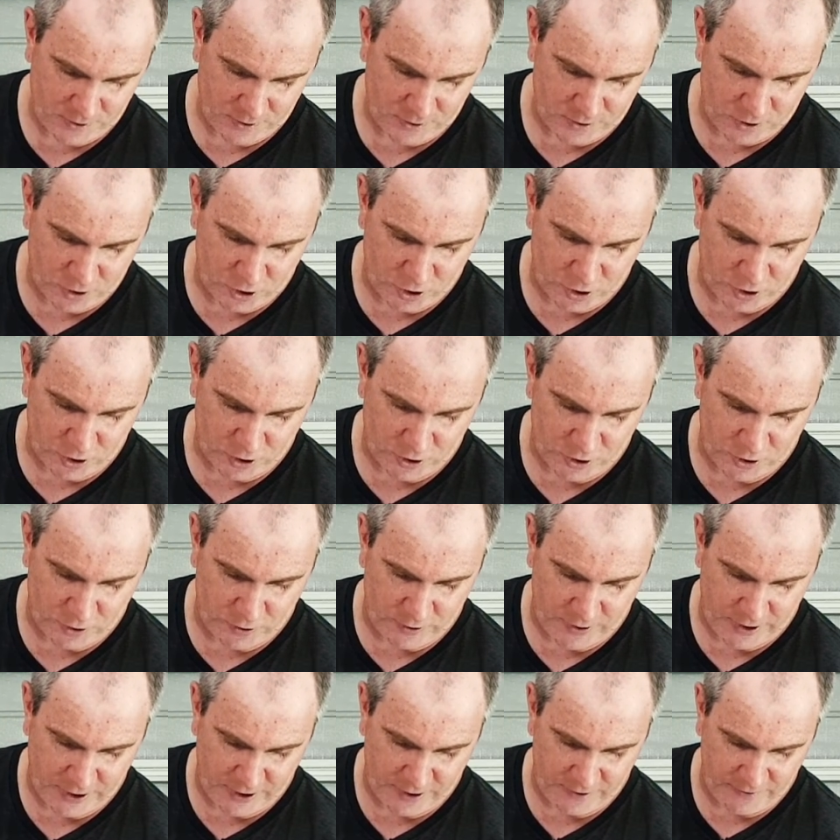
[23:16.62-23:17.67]
shots you
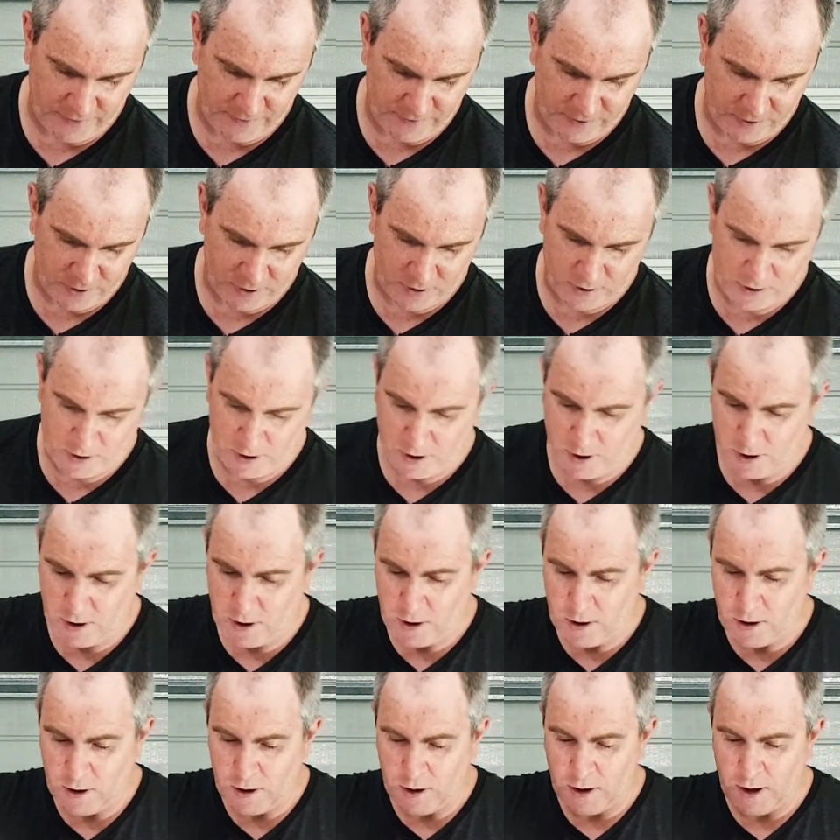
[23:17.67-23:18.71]
have and
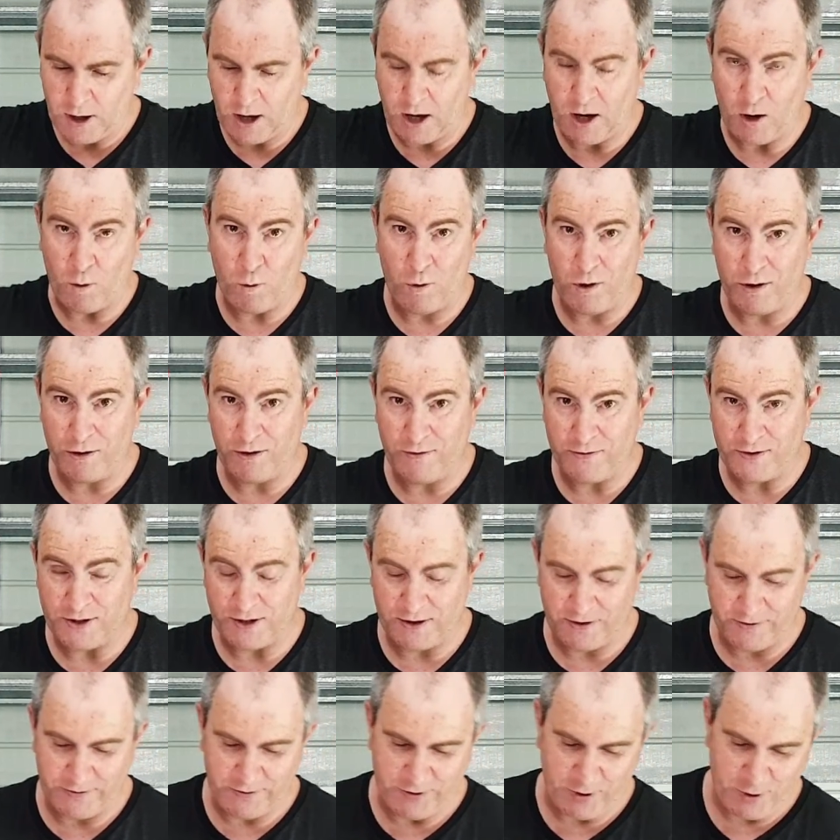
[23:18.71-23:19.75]
how well you've done
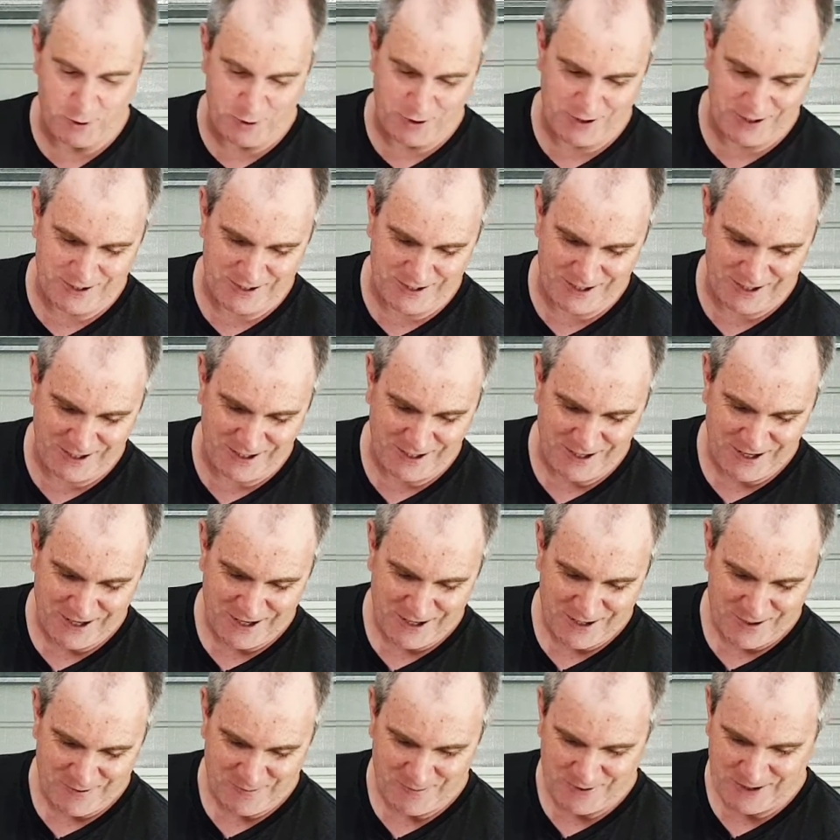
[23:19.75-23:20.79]
the focusing,
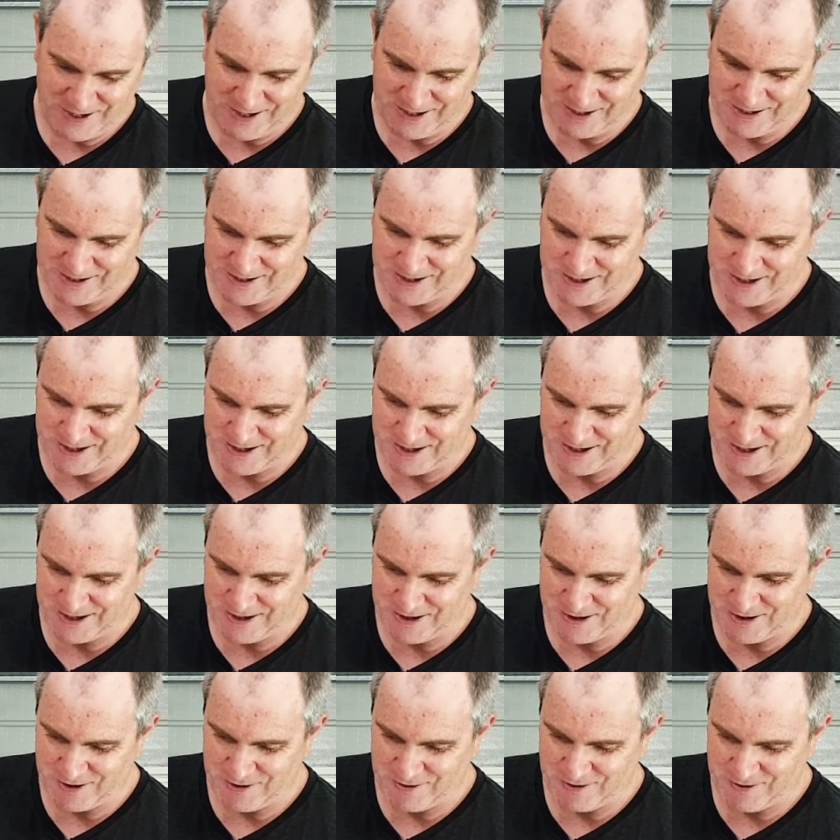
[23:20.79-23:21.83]
but you
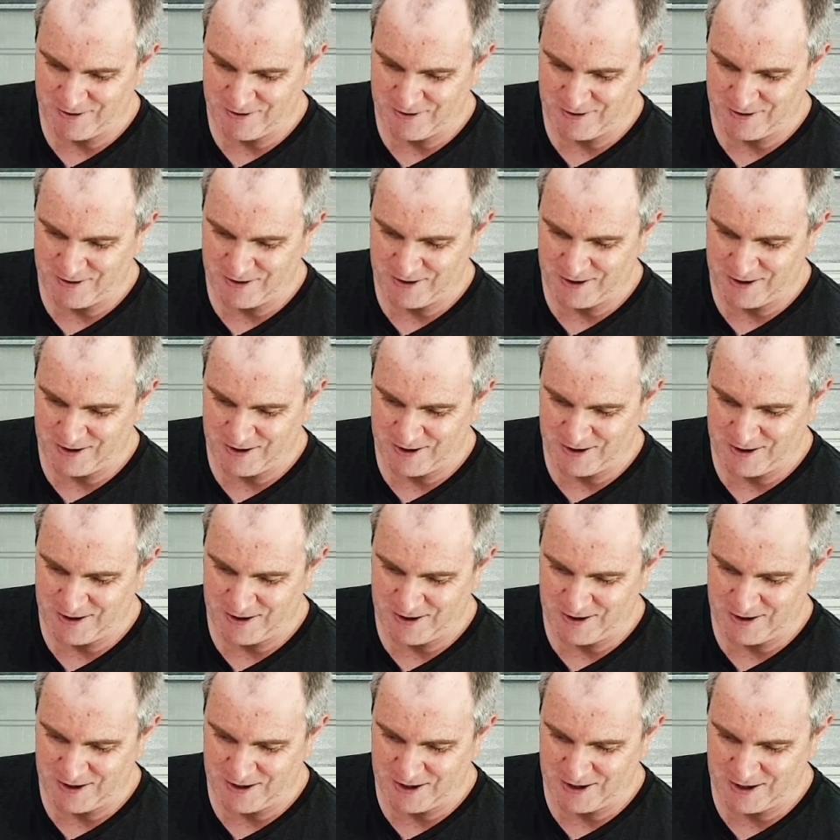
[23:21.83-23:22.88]
know,
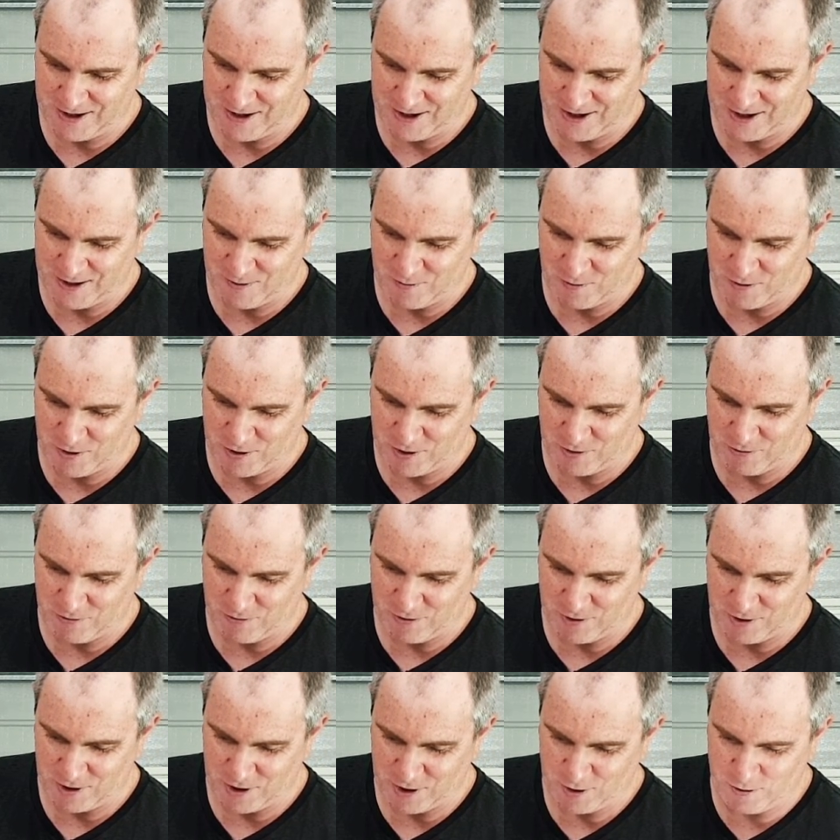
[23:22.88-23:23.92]
it can work
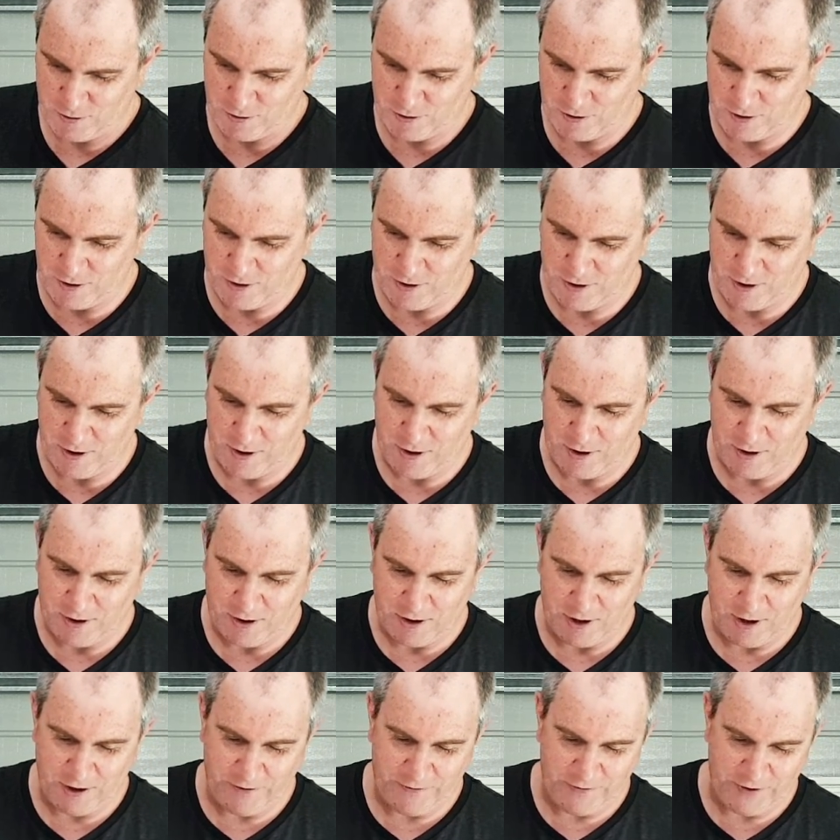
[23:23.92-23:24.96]
really good
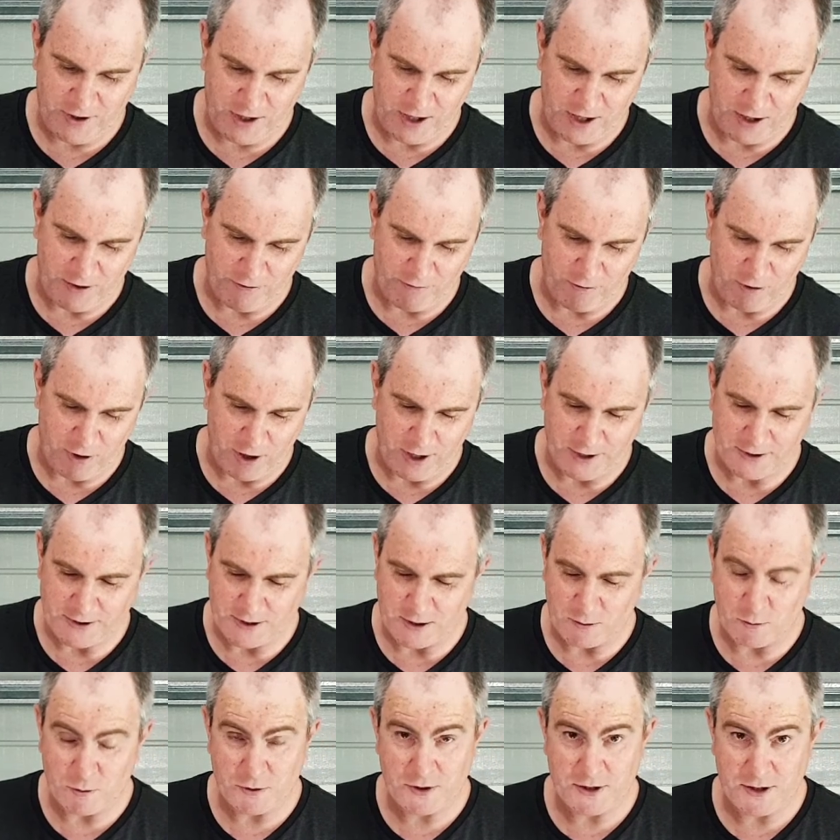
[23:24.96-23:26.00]
if you get it right.
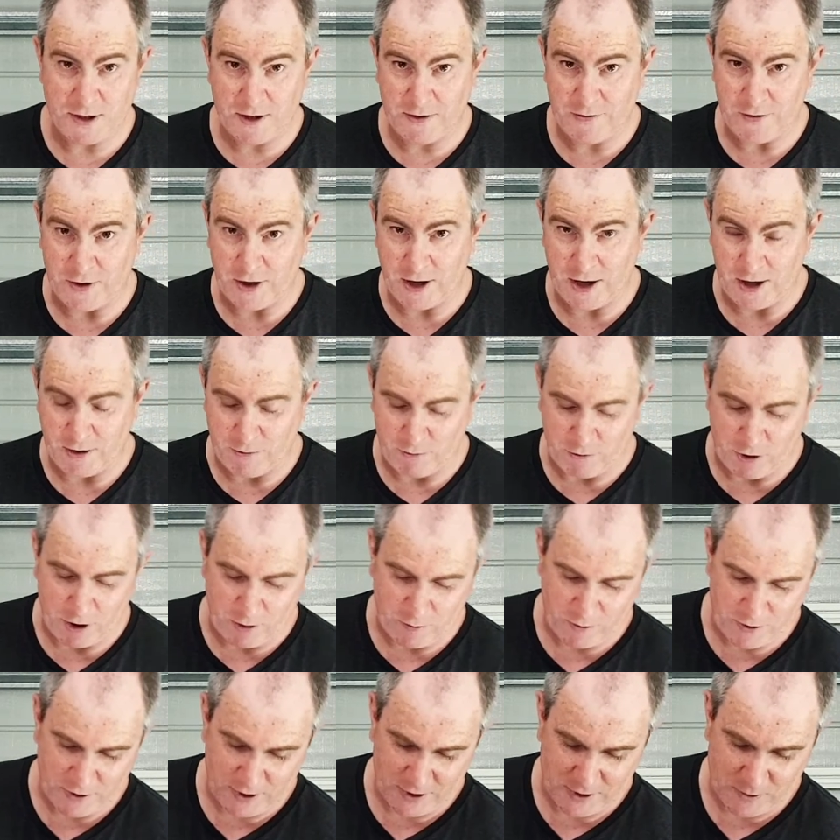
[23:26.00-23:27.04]
So we'll see if I get it right
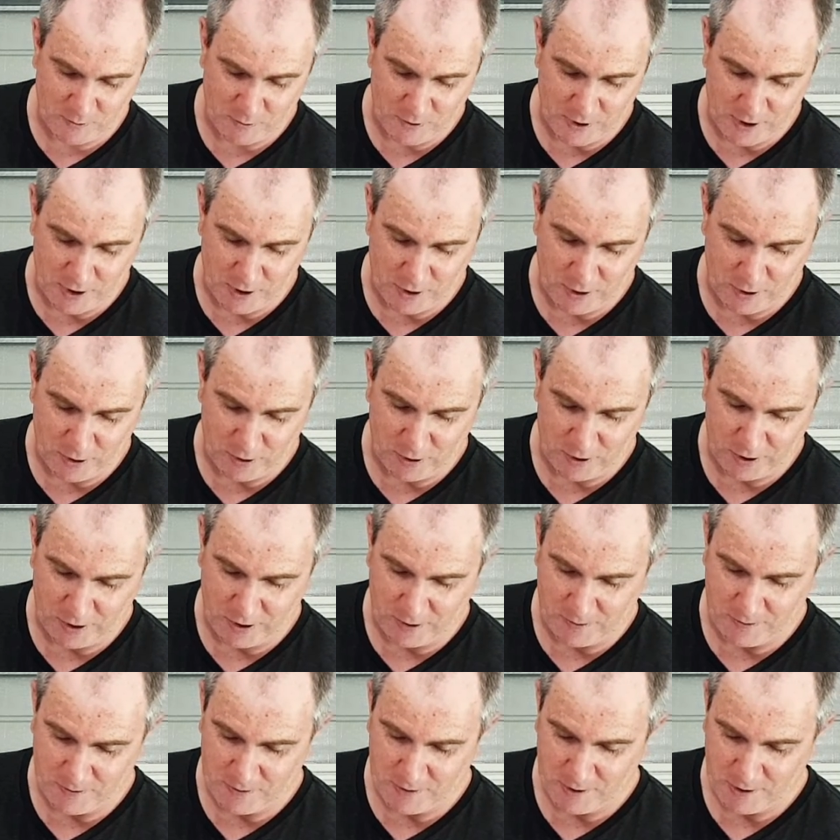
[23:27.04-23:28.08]
with this one, and
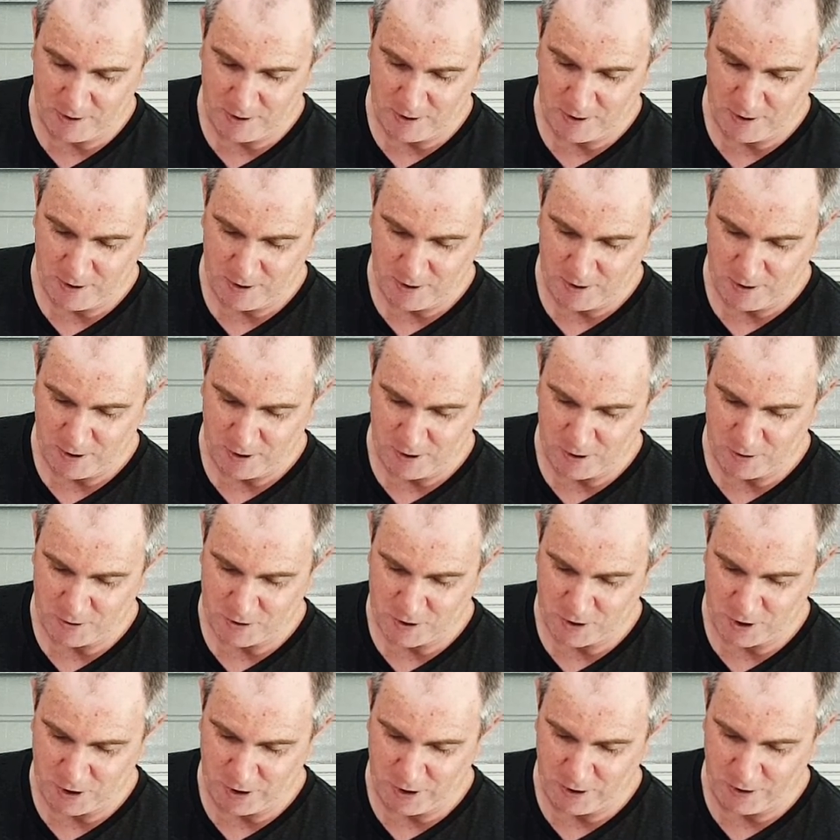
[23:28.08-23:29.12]
I'll
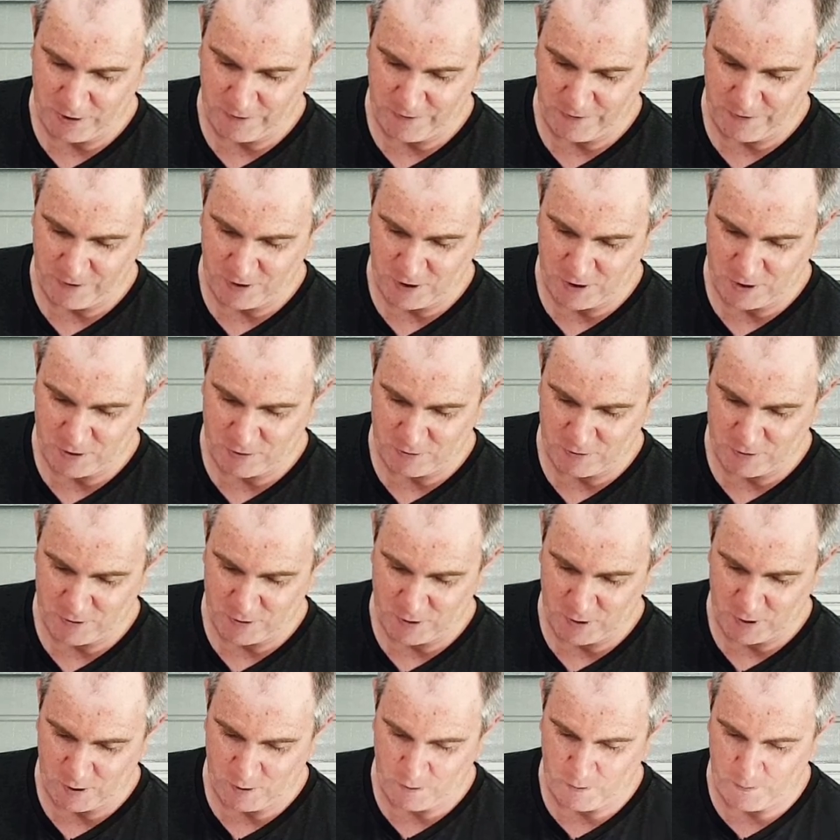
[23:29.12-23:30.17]
show you the finished
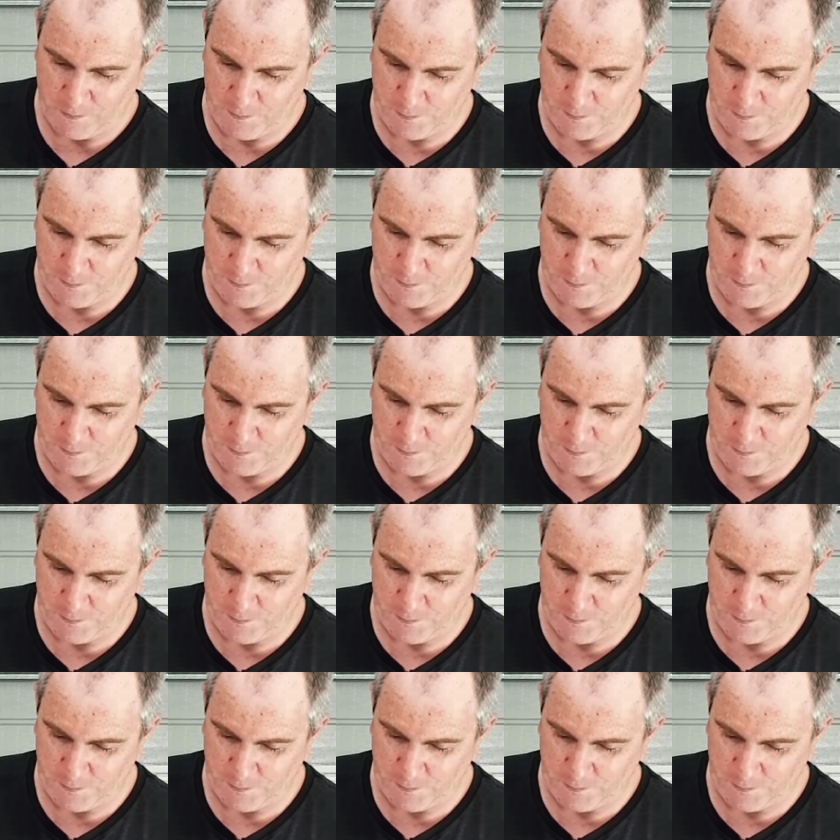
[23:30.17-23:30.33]
result.